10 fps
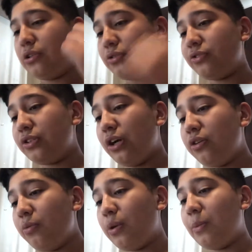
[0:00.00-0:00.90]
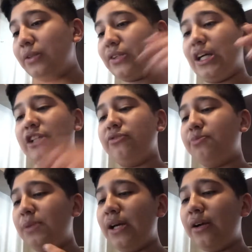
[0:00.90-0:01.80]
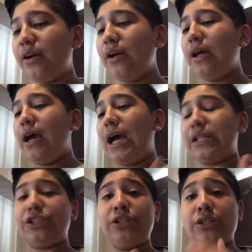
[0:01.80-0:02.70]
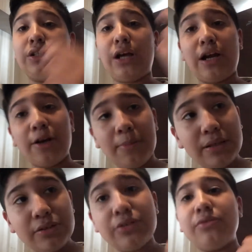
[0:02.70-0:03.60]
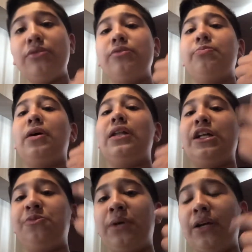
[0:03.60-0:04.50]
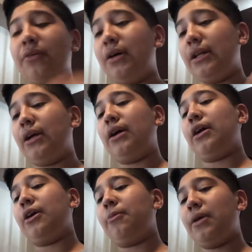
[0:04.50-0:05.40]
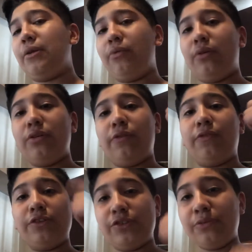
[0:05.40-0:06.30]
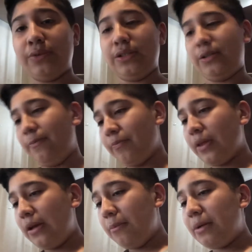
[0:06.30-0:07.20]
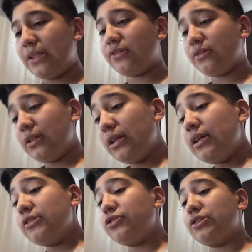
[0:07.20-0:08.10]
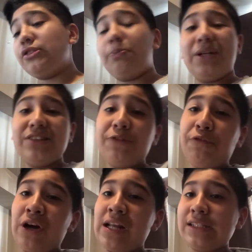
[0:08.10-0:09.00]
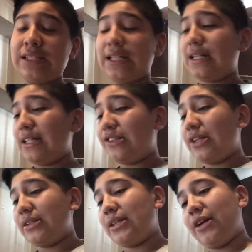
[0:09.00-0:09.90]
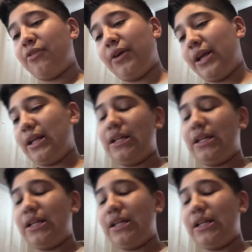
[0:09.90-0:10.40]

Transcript: You see all the robots. It has better action than the Iron Man 2 last battle and the Iron Man the first one. But it's a 4 out of 10. It's not that great.